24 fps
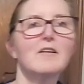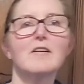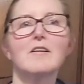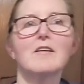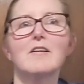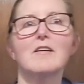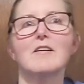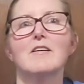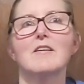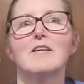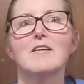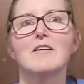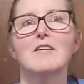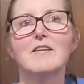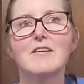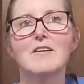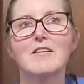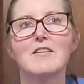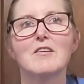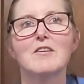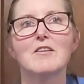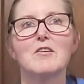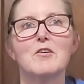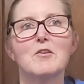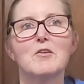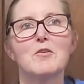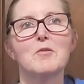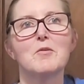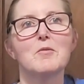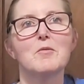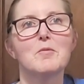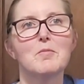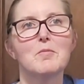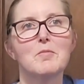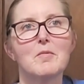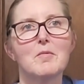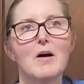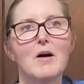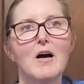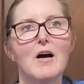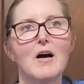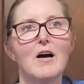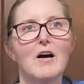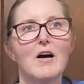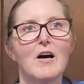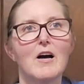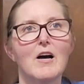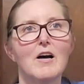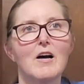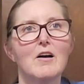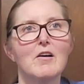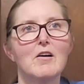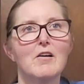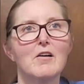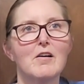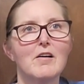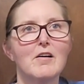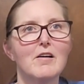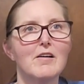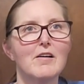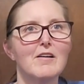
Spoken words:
you? You want to show people the pictures?